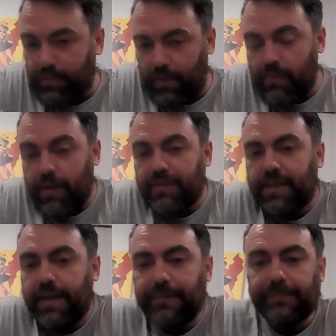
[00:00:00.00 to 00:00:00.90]
with it when I was a
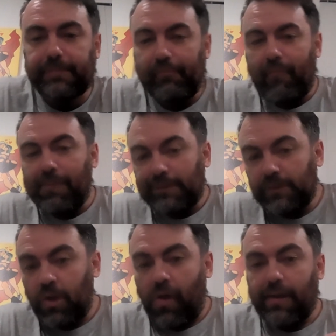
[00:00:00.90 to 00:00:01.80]
kid,
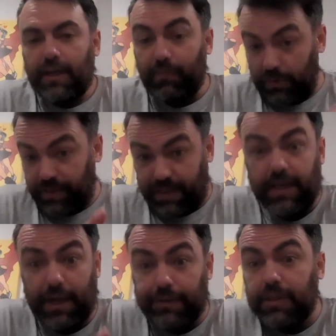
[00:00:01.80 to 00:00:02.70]
and when I was a
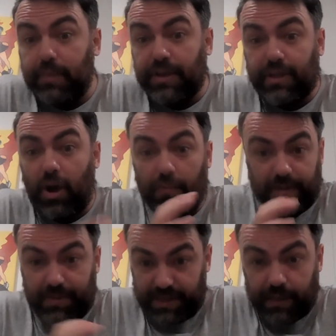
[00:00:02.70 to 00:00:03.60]
teenager, especially, I was
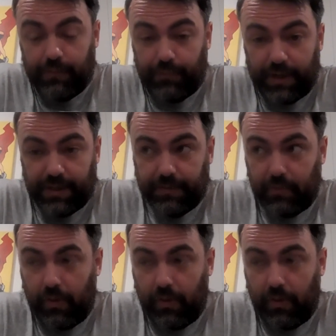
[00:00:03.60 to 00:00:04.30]
obsessed with wrestling.